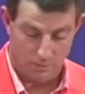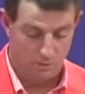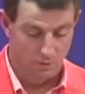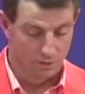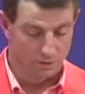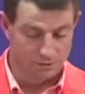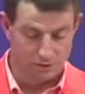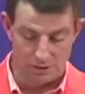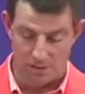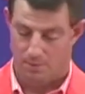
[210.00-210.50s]

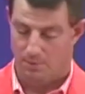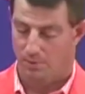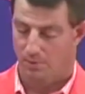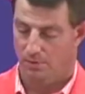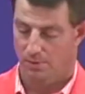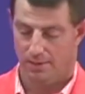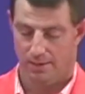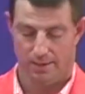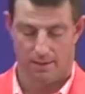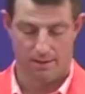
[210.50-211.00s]
Real
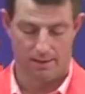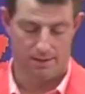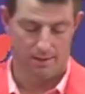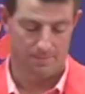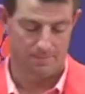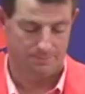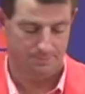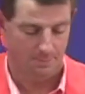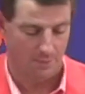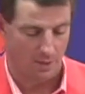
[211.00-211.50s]

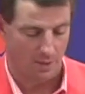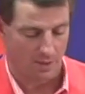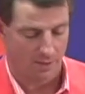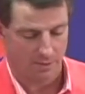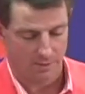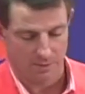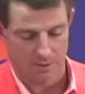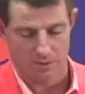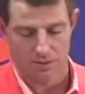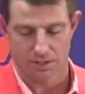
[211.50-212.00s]
simple.
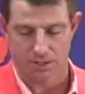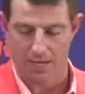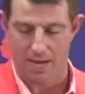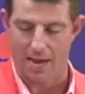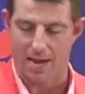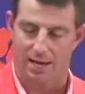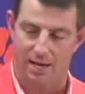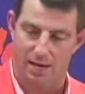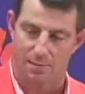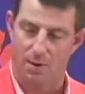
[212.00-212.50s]
There's a
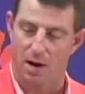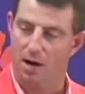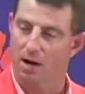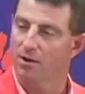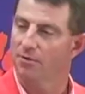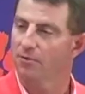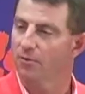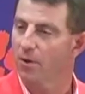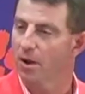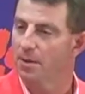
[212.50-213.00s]
guy named
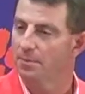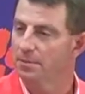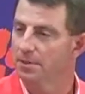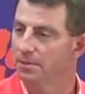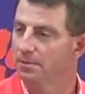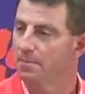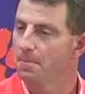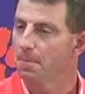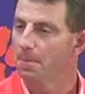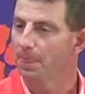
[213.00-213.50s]
Harry
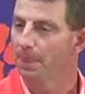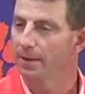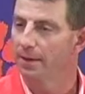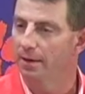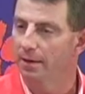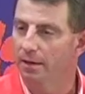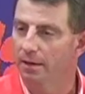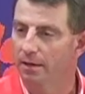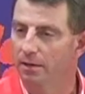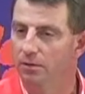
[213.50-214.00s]
Frampton,
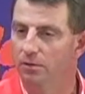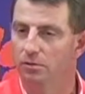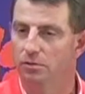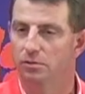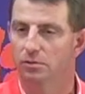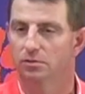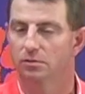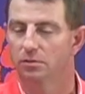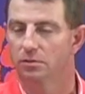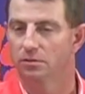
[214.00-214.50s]
who
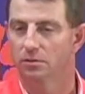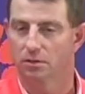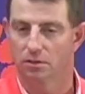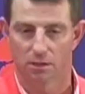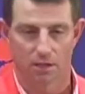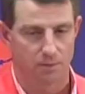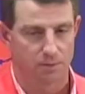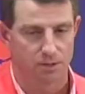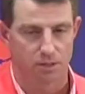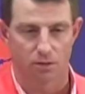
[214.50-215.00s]
is a
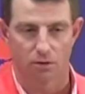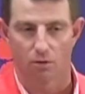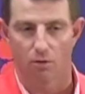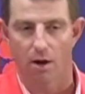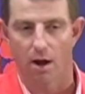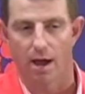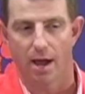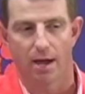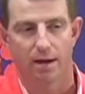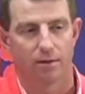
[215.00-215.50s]
Clemson
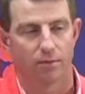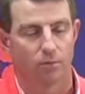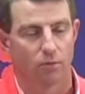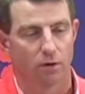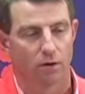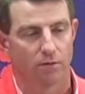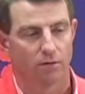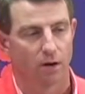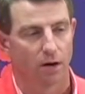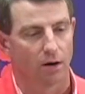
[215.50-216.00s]
grad and
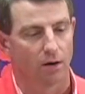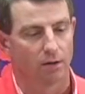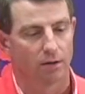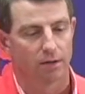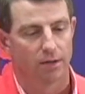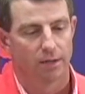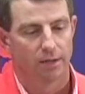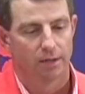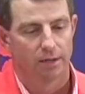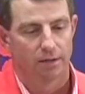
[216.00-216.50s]
one
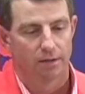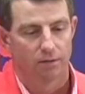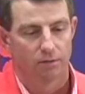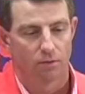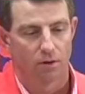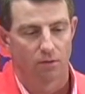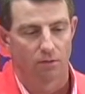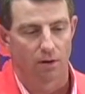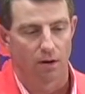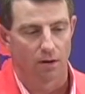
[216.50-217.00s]

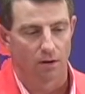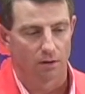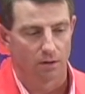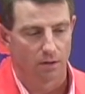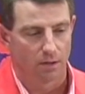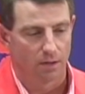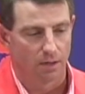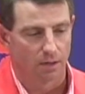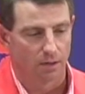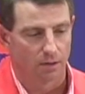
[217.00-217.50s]
of
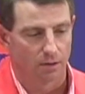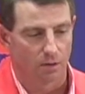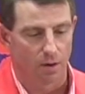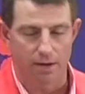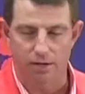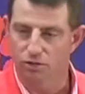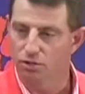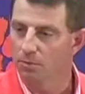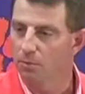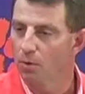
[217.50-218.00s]
our
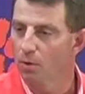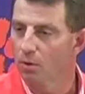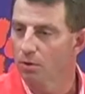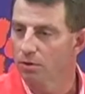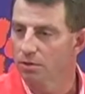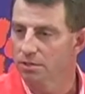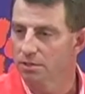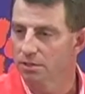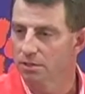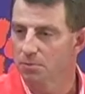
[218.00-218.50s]
great
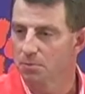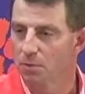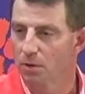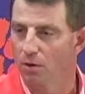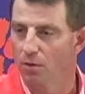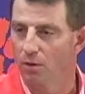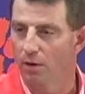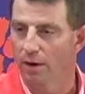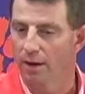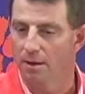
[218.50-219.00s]
supporters in this
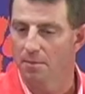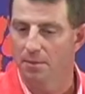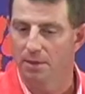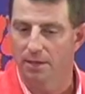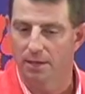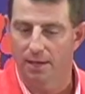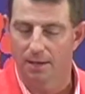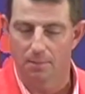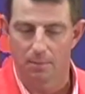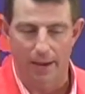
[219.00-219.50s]
program.
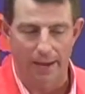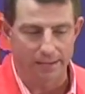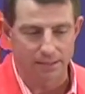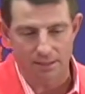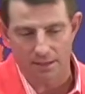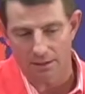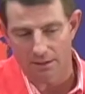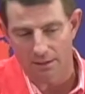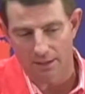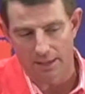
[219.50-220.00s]
And
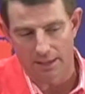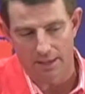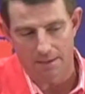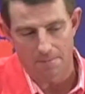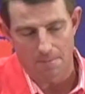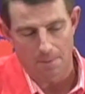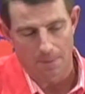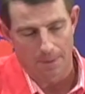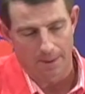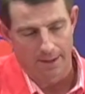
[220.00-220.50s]
basically,
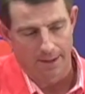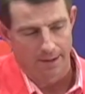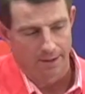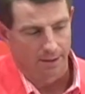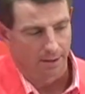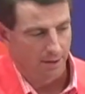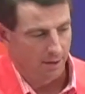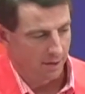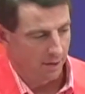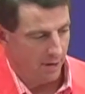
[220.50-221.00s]

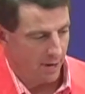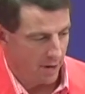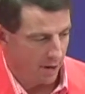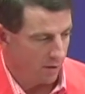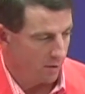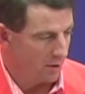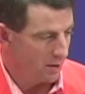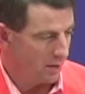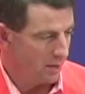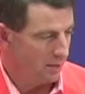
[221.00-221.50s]

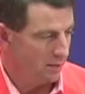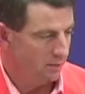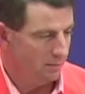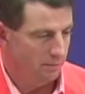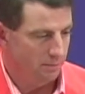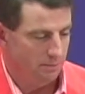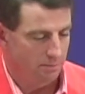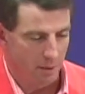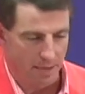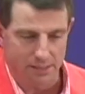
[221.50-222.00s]
Harry
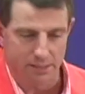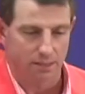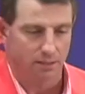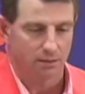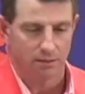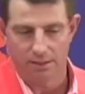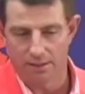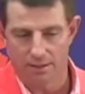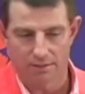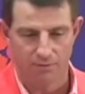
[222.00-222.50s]

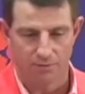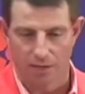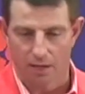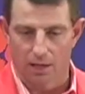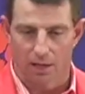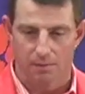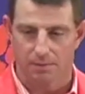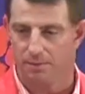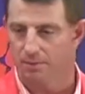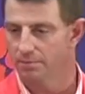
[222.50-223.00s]
basically
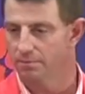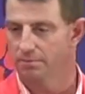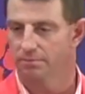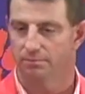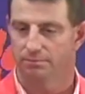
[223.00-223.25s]
developed